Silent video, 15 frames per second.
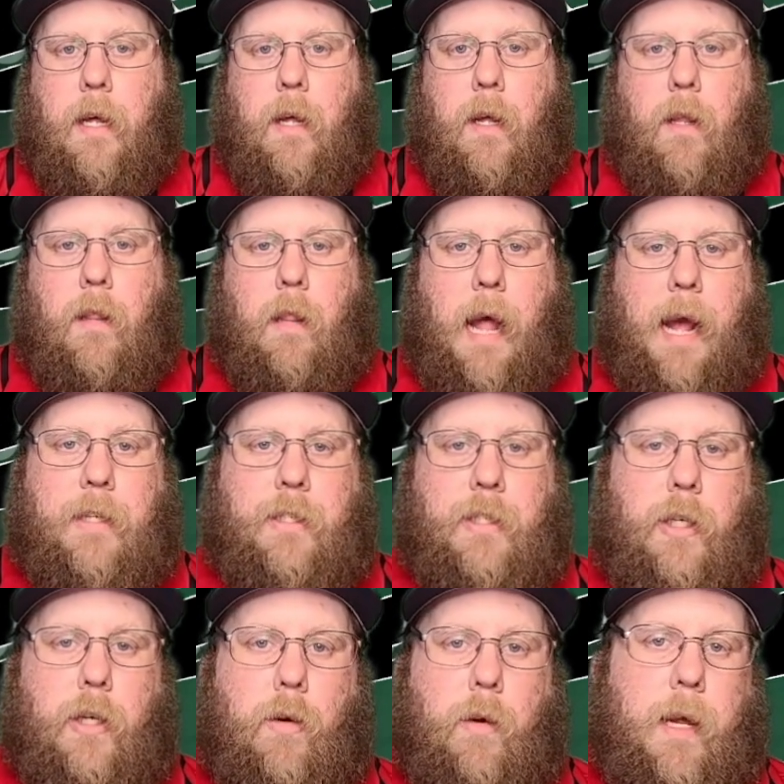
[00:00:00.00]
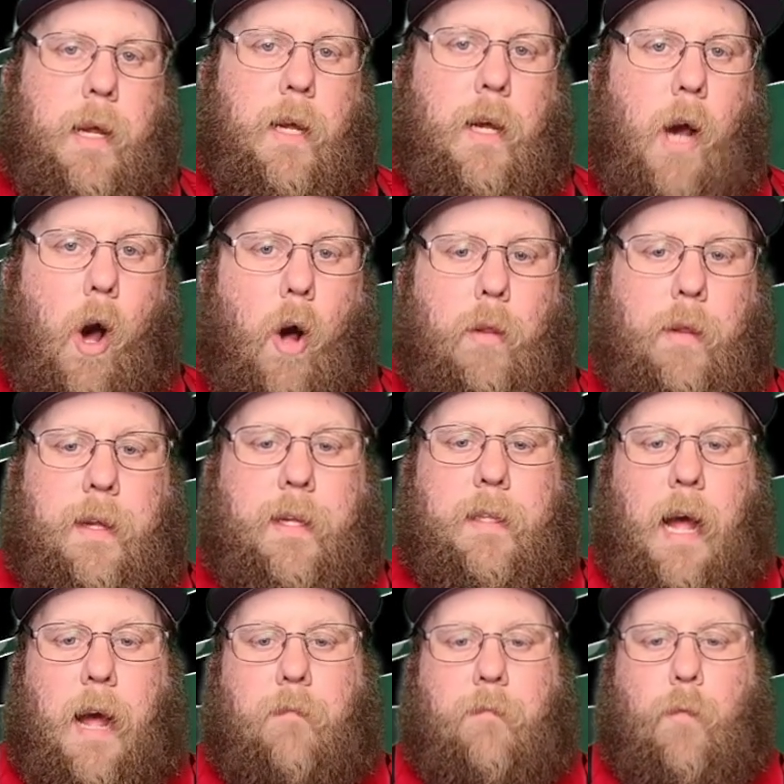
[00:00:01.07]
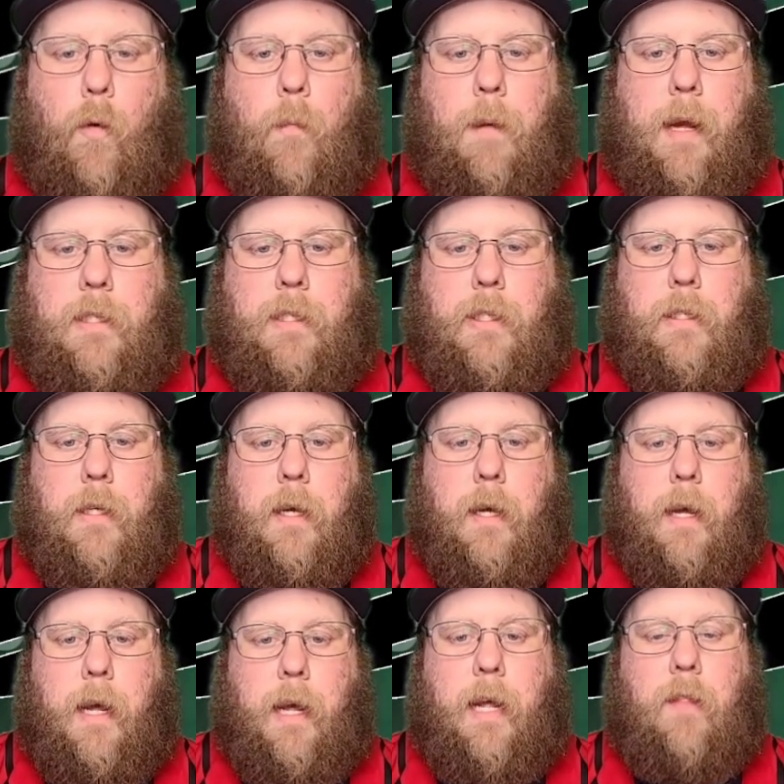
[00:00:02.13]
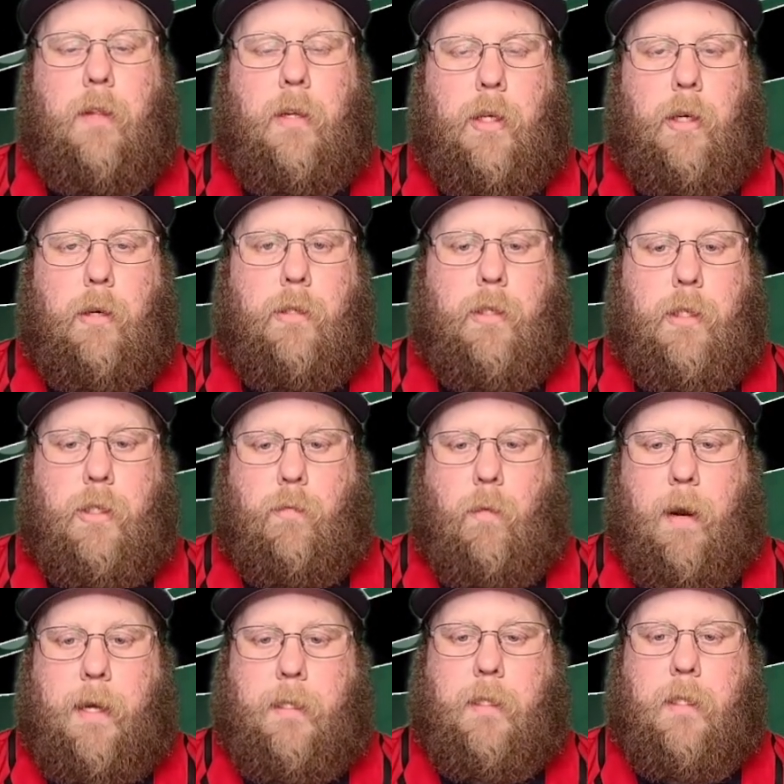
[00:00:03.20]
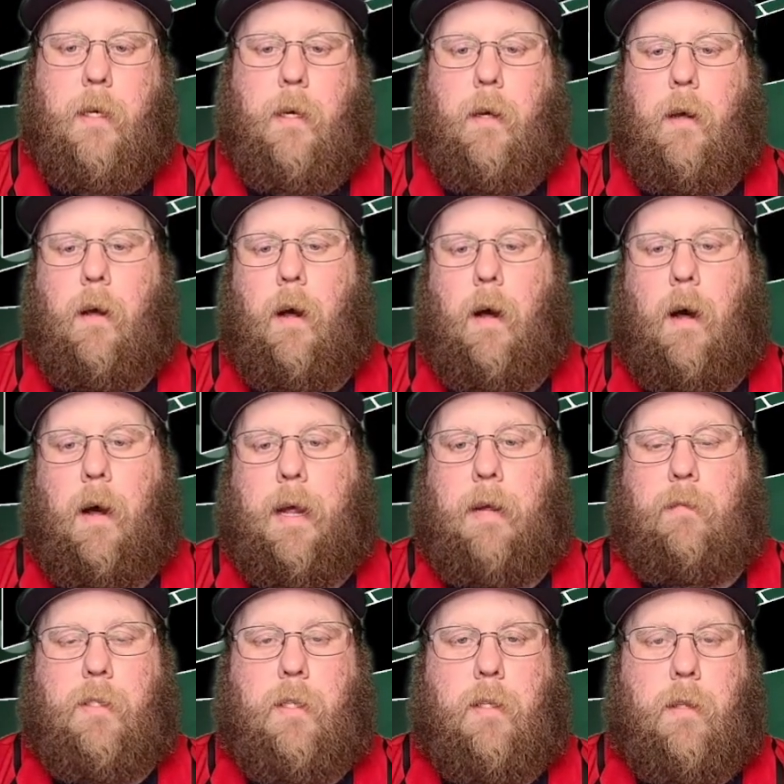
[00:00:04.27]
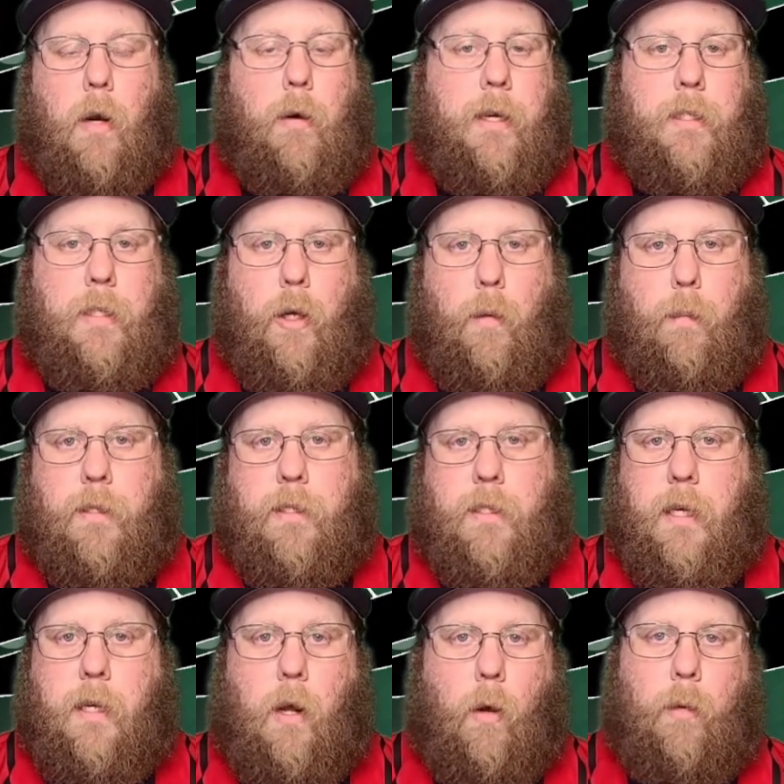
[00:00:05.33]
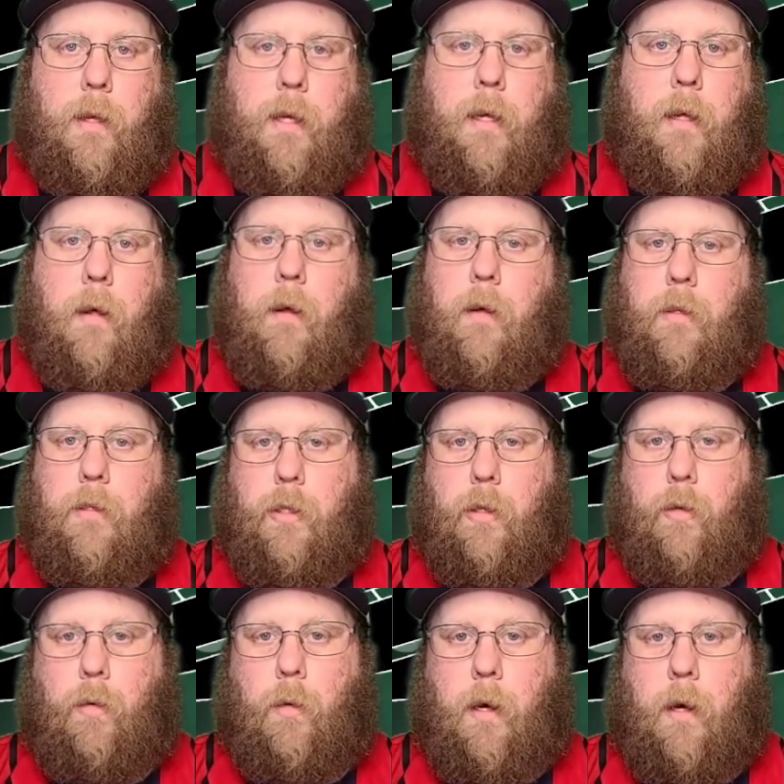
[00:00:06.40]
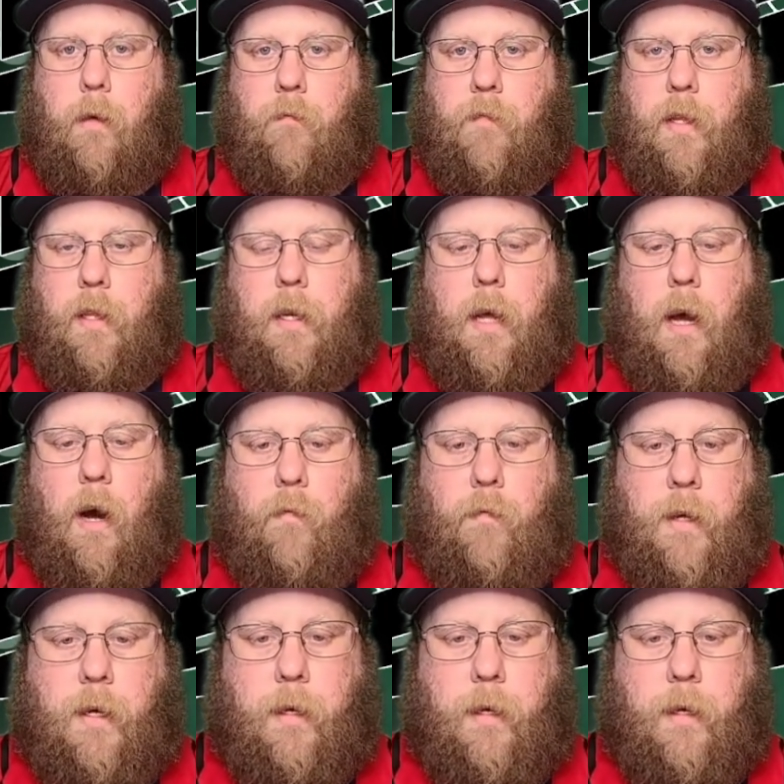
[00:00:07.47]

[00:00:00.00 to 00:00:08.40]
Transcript: last year in calling that formation in the usage rates. He was at 32% only to Philadelphia.